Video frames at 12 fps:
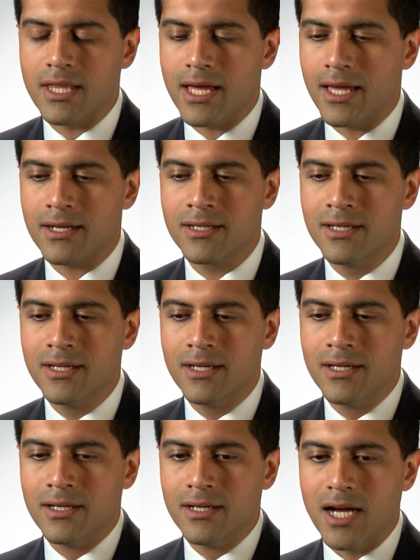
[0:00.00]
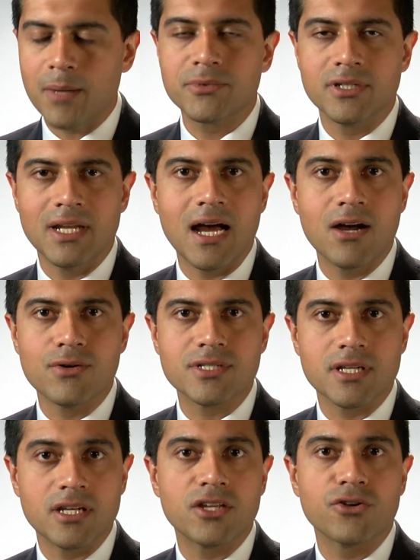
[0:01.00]
that up to now
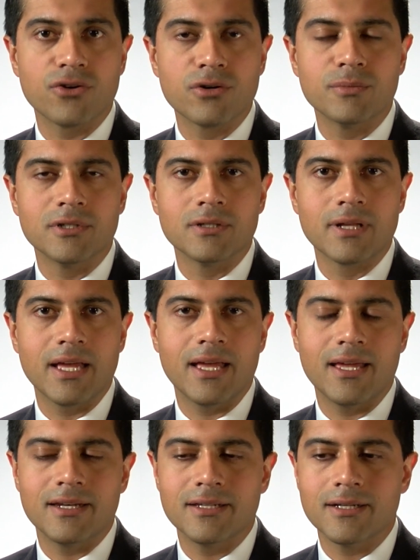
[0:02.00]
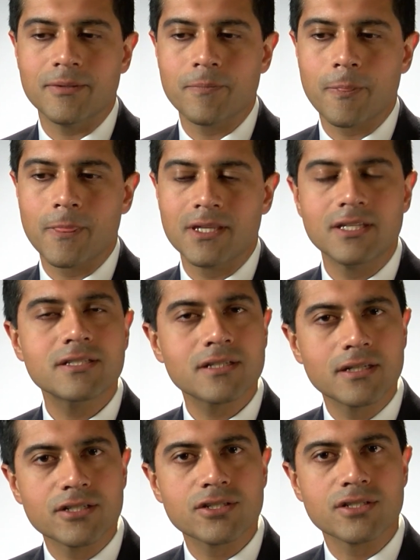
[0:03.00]
is incurable. And um, these
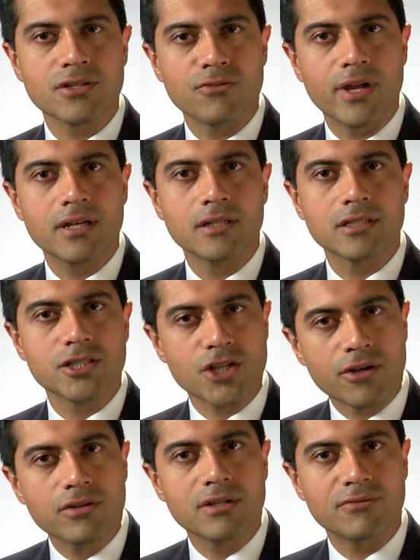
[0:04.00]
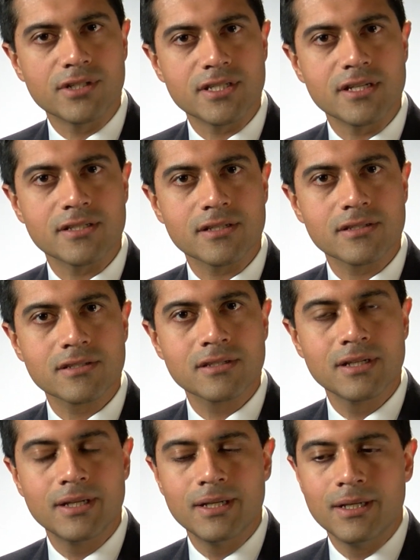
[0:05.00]
conditions are retinal degenerative diseases,
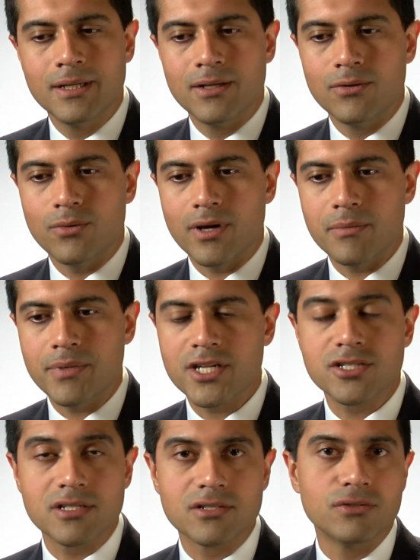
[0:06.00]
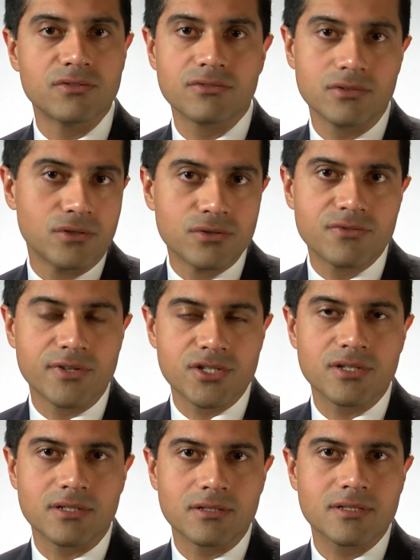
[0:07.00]
where patients lose, lose
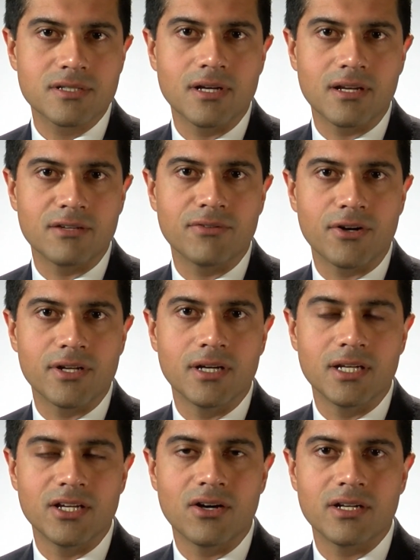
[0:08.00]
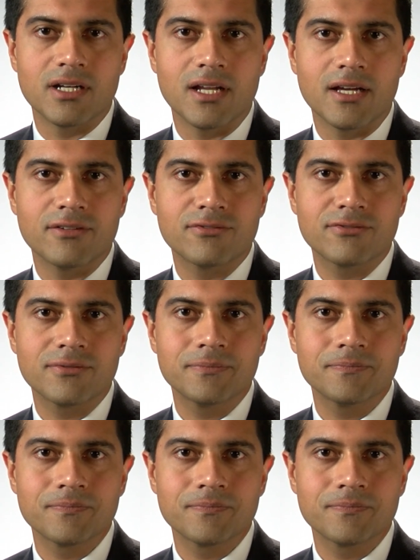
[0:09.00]
vision starting very early on in life.